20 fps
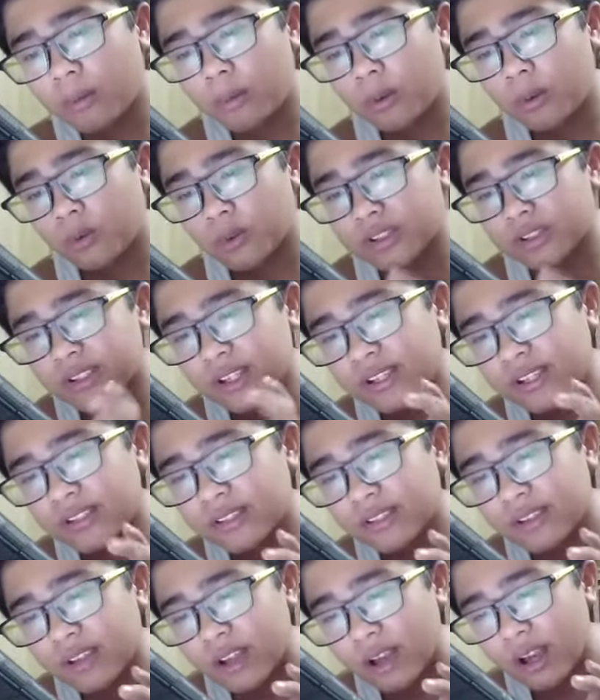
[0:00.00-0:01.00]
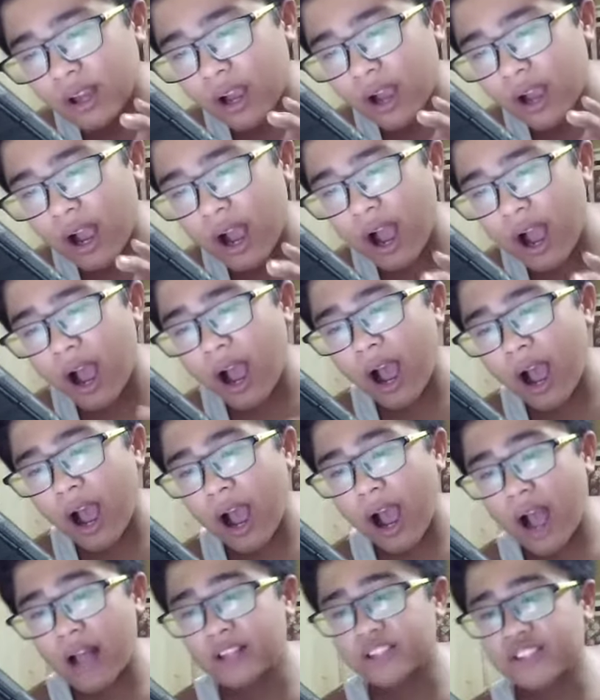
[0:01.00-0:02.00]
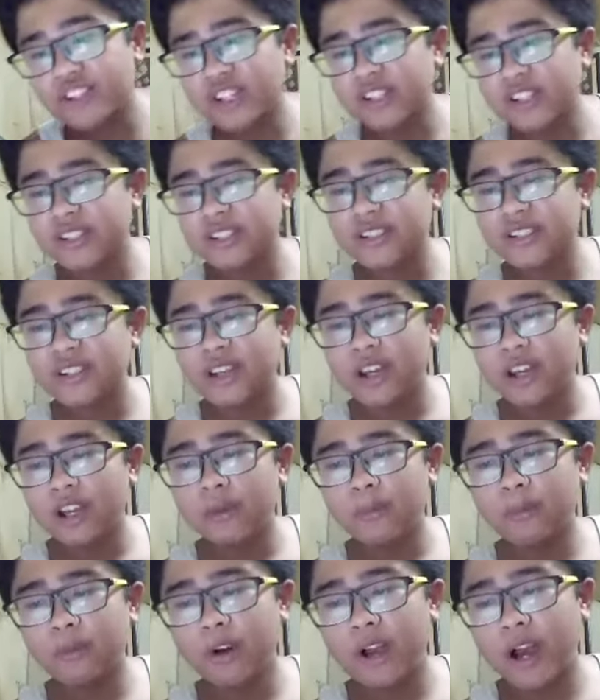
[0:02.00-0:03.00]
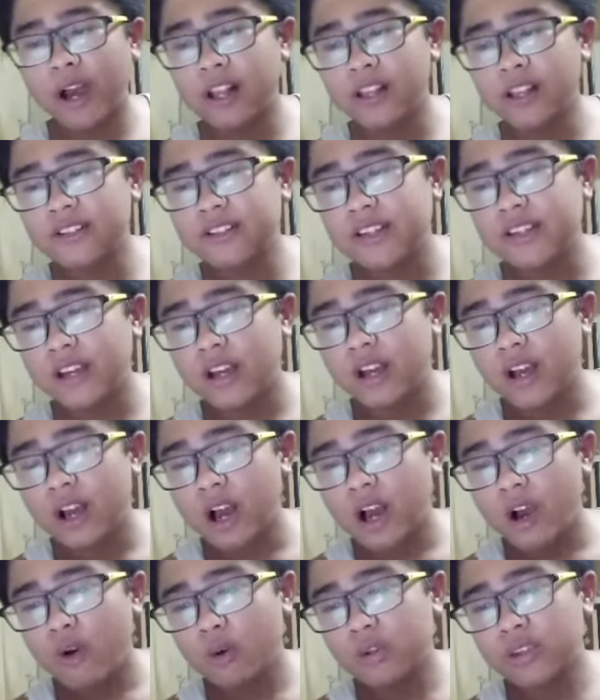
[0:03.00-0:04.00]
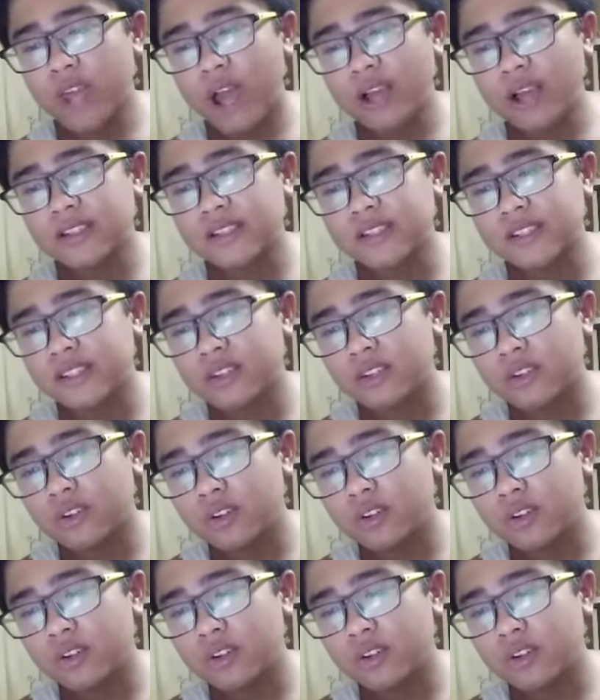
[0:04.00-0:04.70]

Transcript: what's this? Khaljis, Mughals, Hotaks,